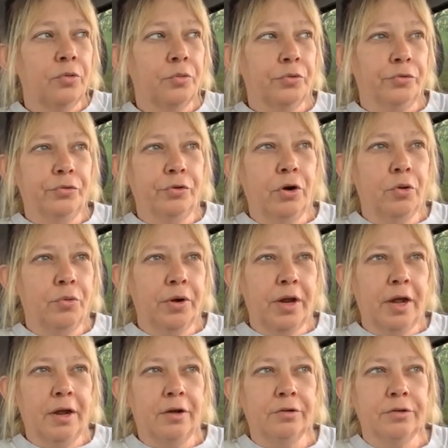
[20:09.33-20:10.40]
was throwing
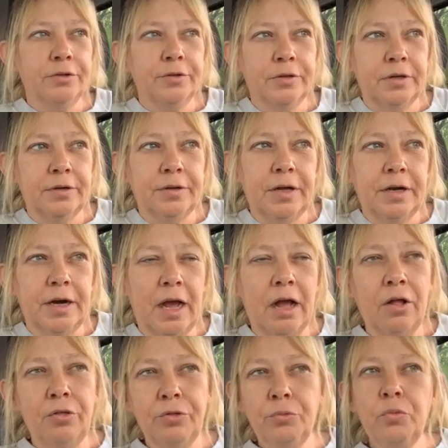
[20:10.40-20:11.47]
out. And
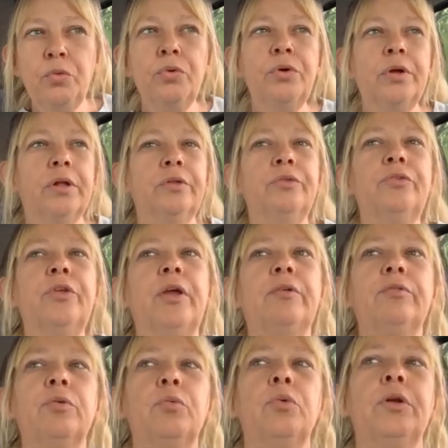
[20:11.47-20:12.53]
all the ones,
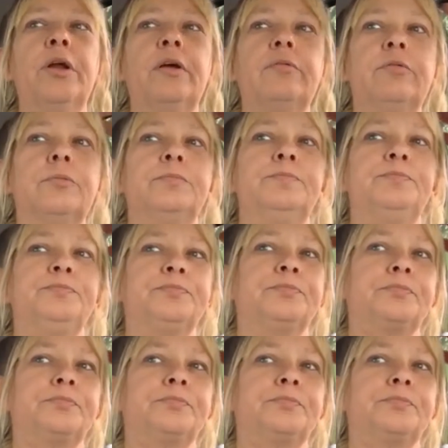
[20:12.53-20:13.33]
every one of them,